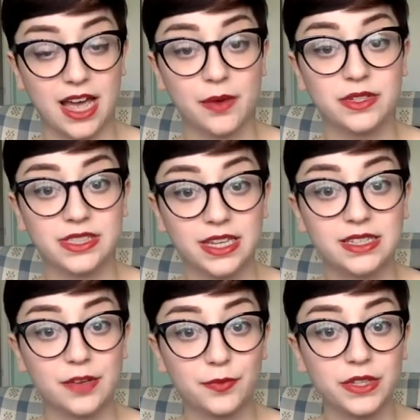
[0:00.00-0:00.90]
I would say
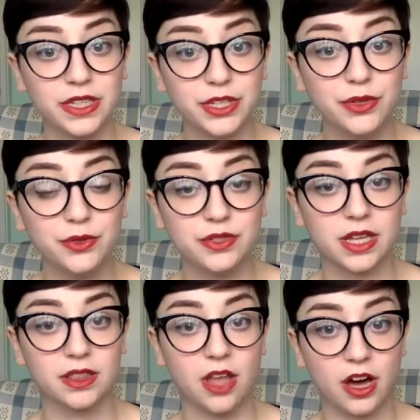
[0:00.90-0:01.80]
definitely use
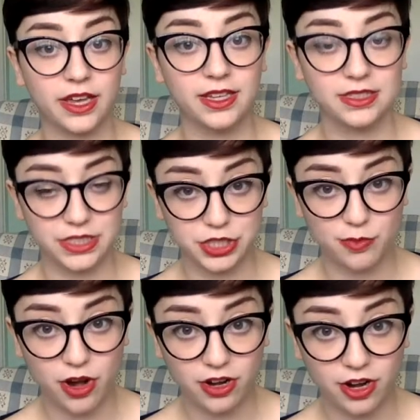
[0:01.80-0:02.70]
a locking stitch
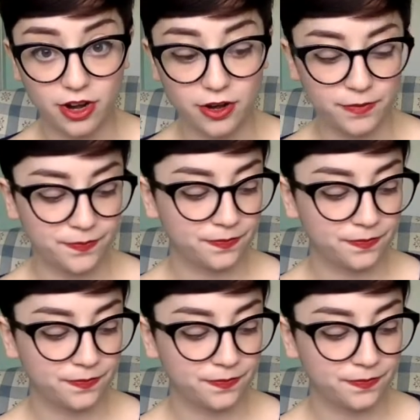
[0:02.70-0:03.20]
marker,